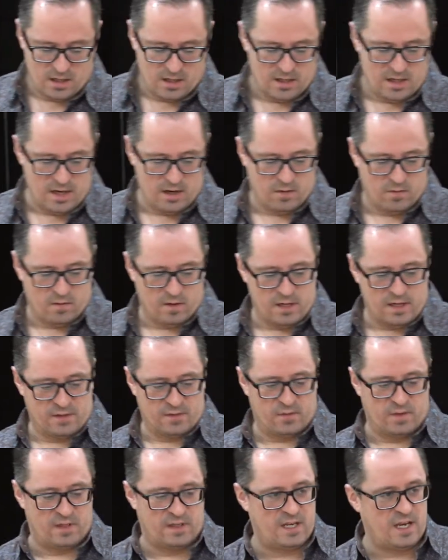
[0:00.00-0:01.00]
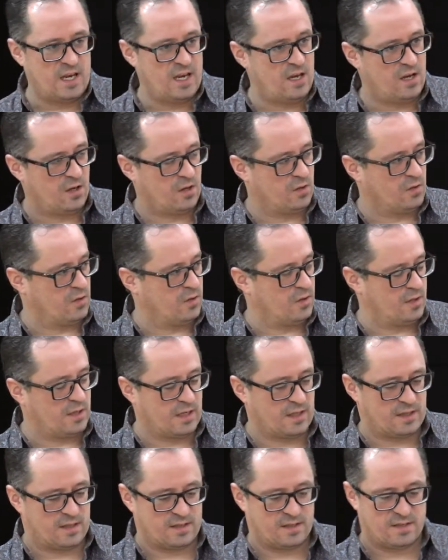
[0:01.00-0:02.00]
Now, as we take a look
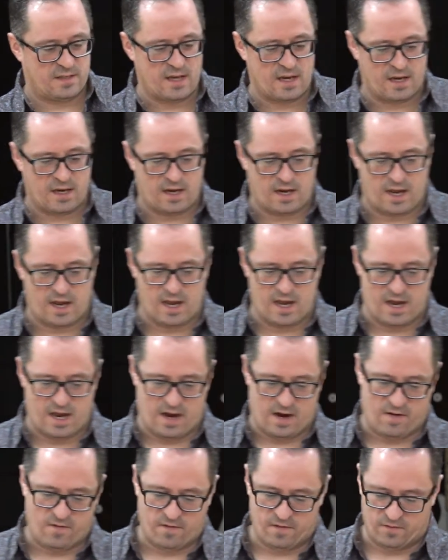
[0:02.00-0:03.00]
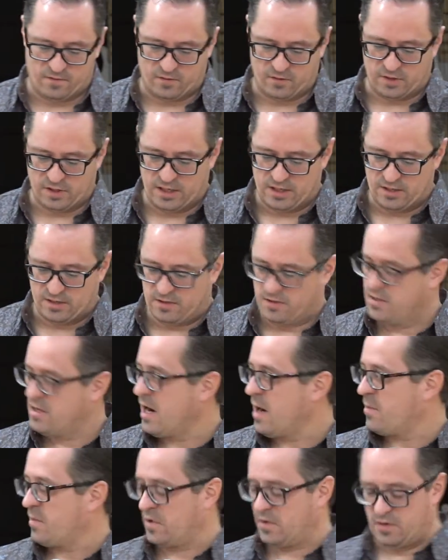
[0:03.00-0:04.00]
at the second half of Galatians
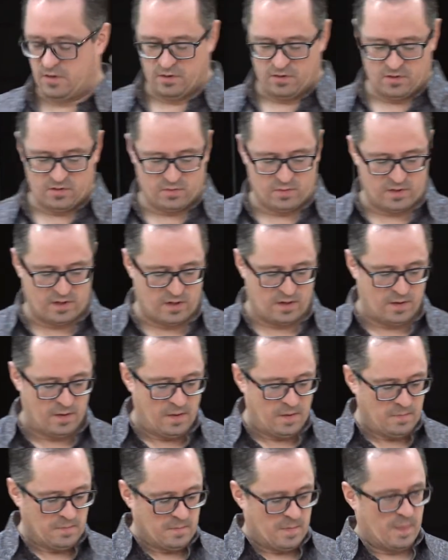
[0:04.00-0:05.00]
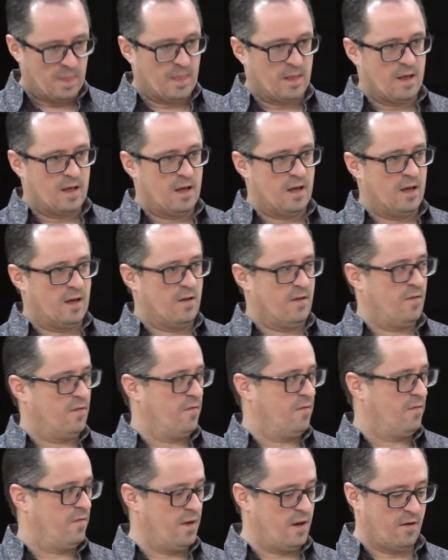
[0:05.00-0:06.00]
chapter 2, just want to
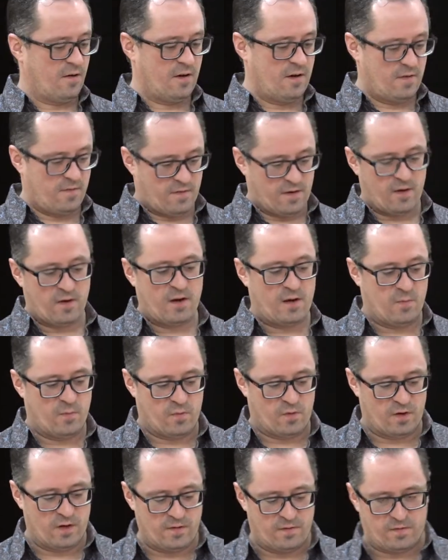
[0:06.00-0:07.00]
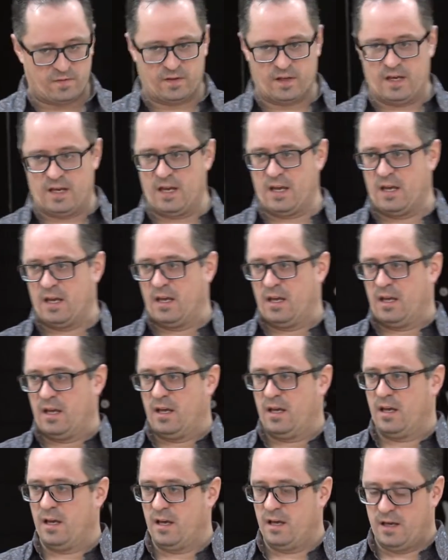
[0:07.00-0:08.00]
very, very briefly
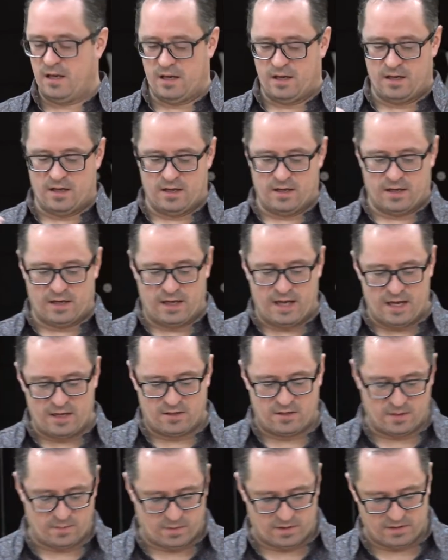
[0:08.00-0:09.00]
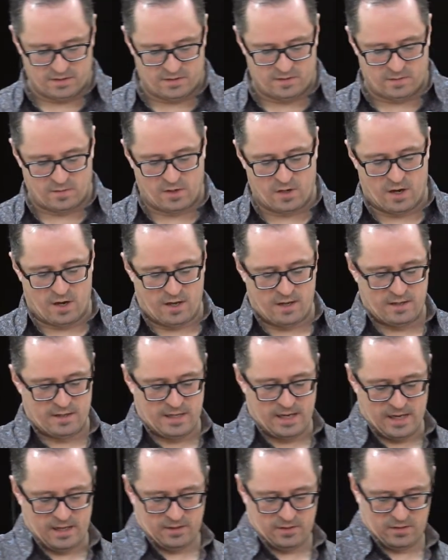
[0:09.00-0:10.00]
catch up on some
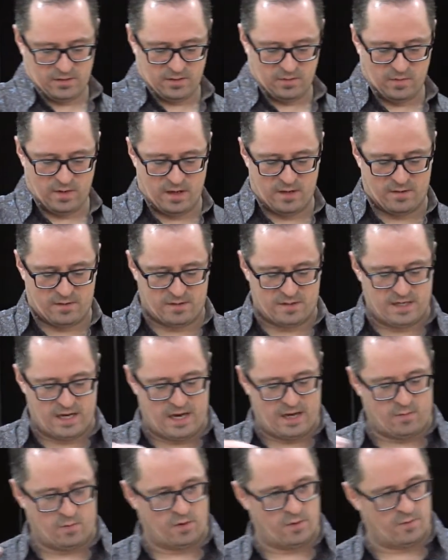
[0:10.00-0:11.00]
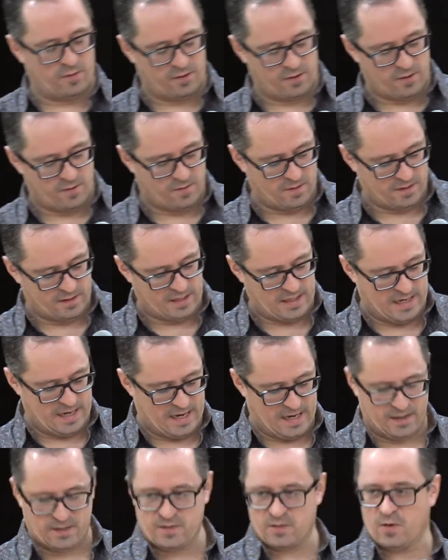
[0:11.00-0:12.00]
content so that we understand where we're going
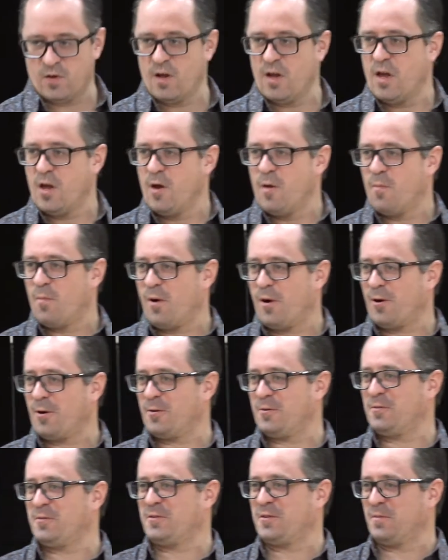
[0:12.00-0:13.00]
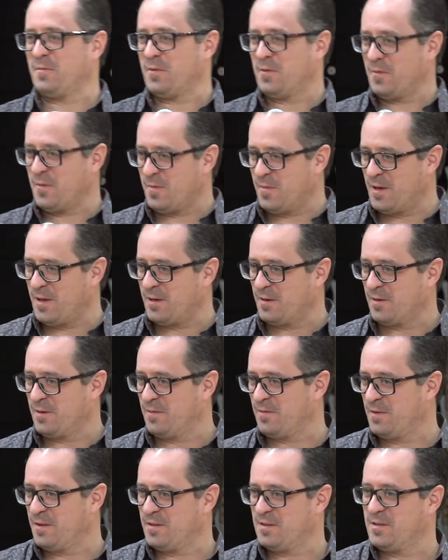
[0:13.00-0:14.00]
today. So pardon some of the
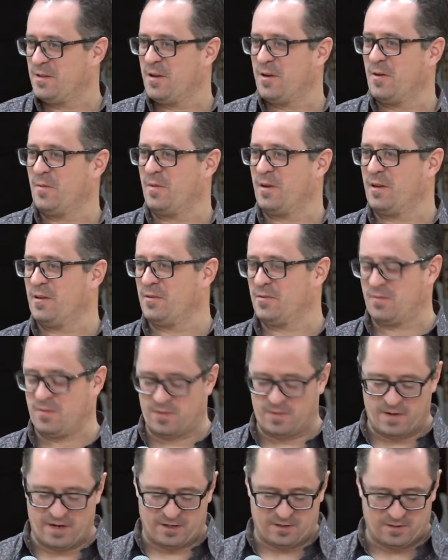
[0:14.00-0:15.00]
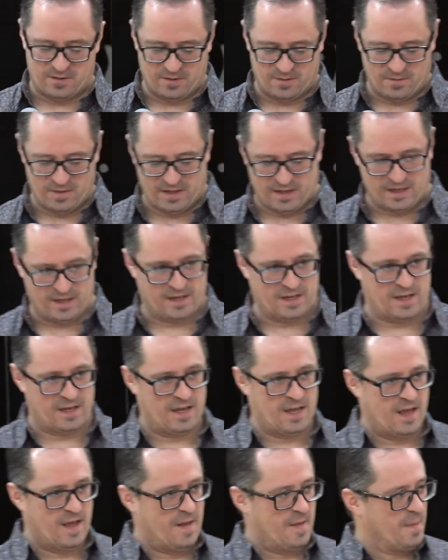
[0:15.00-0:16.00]
repetitiveness here, but I just want to make sure that
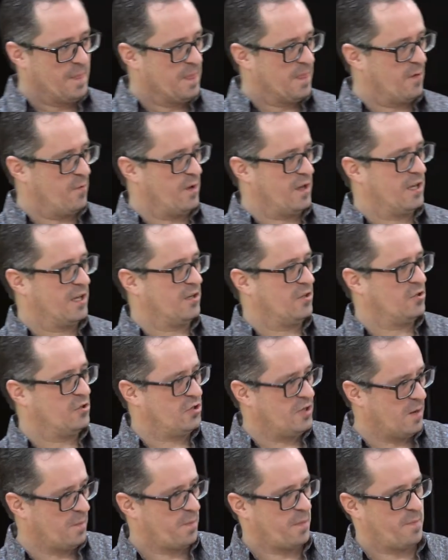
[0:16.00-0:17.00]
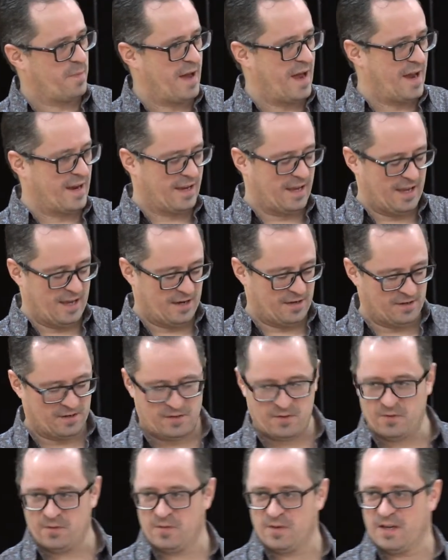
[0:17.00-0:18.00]
we can jump back
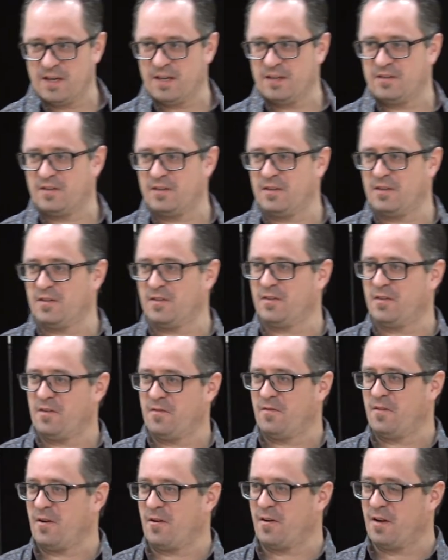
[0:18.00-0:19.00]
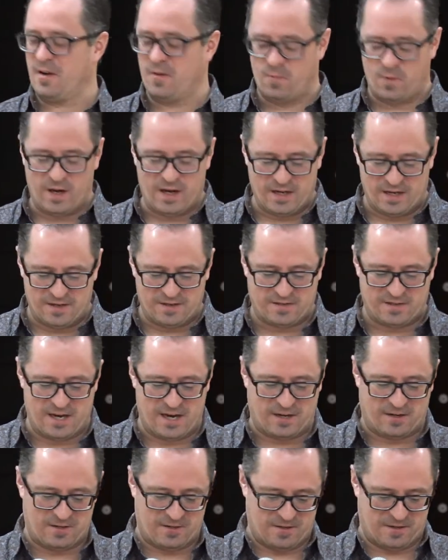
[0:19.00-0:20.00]
into a very weighty
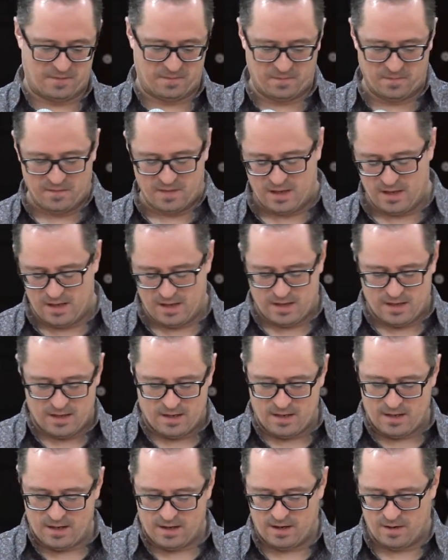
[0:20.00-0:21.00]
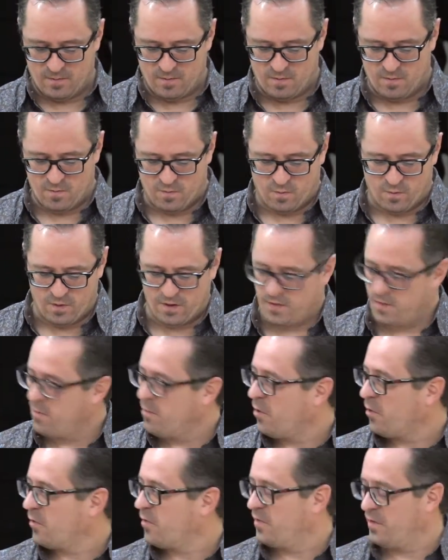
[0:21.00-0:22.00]
section. With
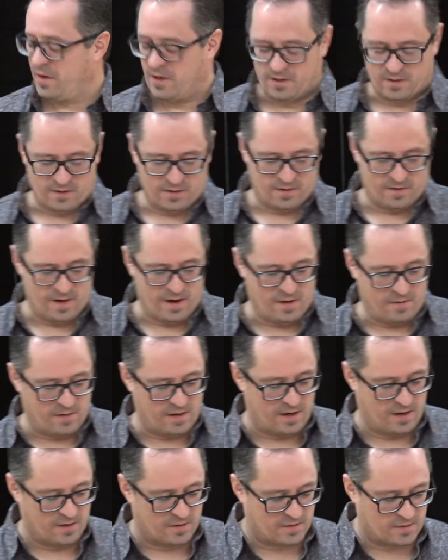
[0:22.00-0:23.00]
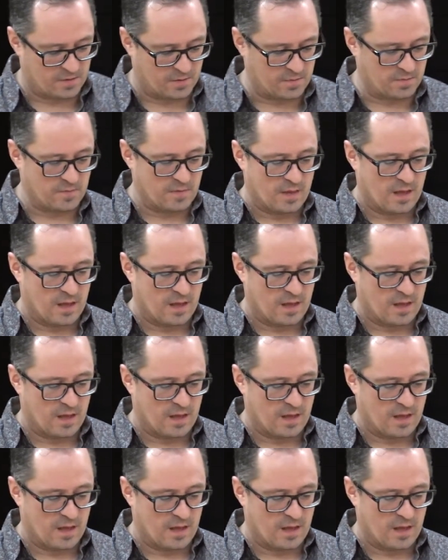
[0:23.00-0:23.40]
both feet on the ground here. So